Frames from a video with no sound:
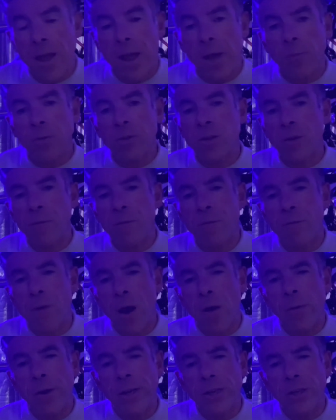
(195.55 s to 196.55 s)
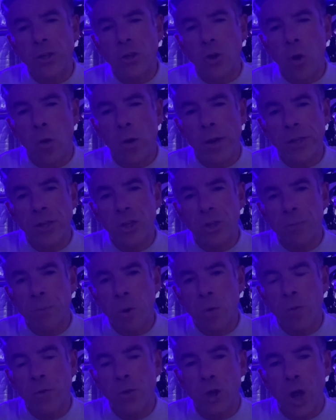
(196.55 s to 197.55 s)
It was a very solid,
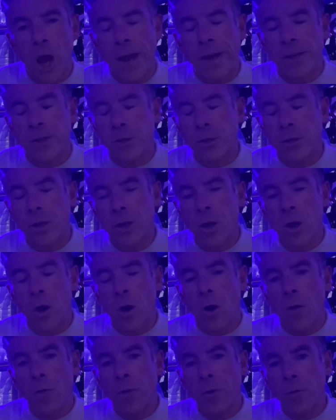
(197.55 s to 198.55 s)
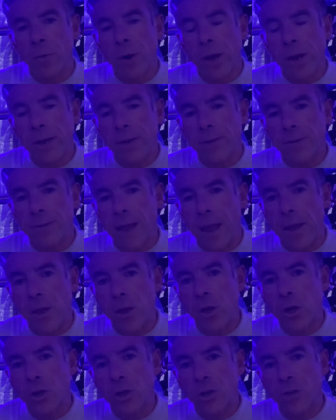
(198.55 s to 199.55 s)
smooth change on the rear cassette. You
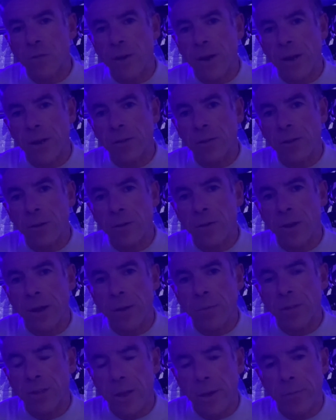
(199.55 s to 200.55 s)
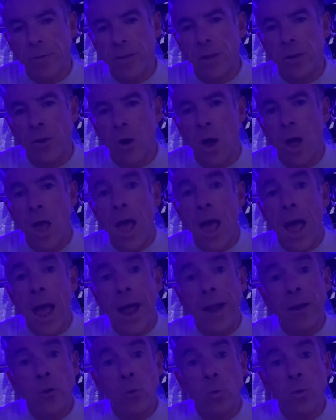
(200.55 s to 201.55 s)
could just feel it. It was a nice,
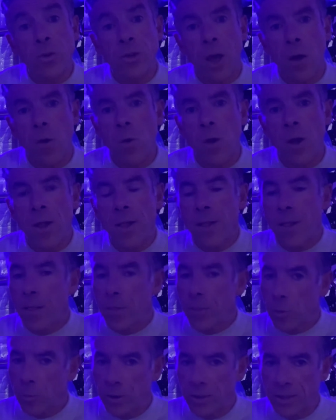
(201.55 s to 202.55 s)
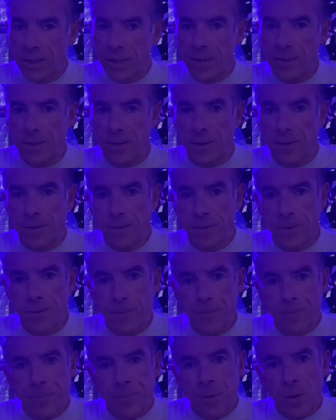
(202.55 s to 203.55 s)
and also the resistance
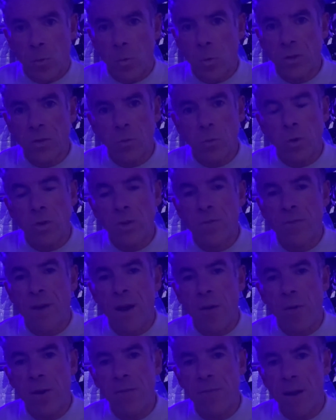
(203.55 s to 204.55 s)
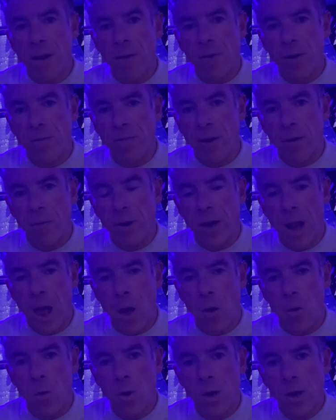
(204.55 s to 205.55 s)
was very
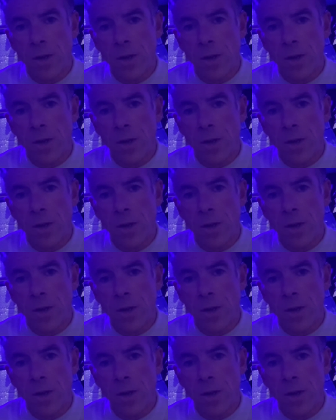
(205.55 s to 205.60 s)
low.